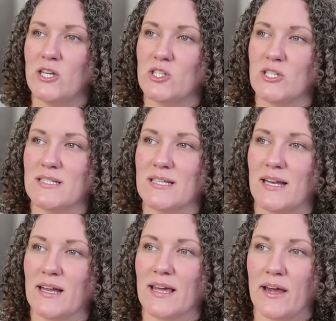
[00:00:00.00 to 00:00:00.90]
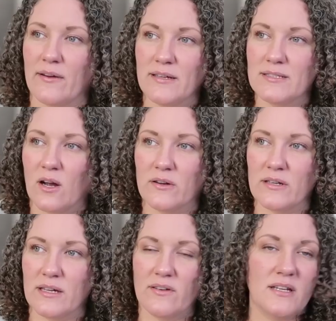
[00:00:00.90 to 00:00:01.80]
She said carrots
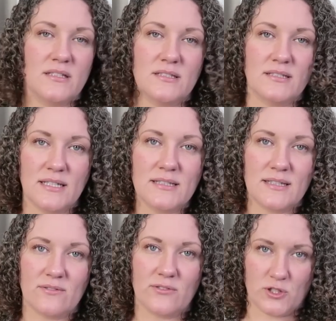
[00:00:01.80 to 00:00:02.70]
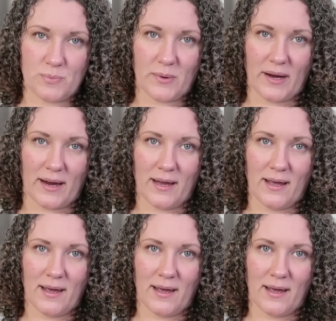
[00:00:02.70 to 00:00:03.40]
aren't even in season for spring.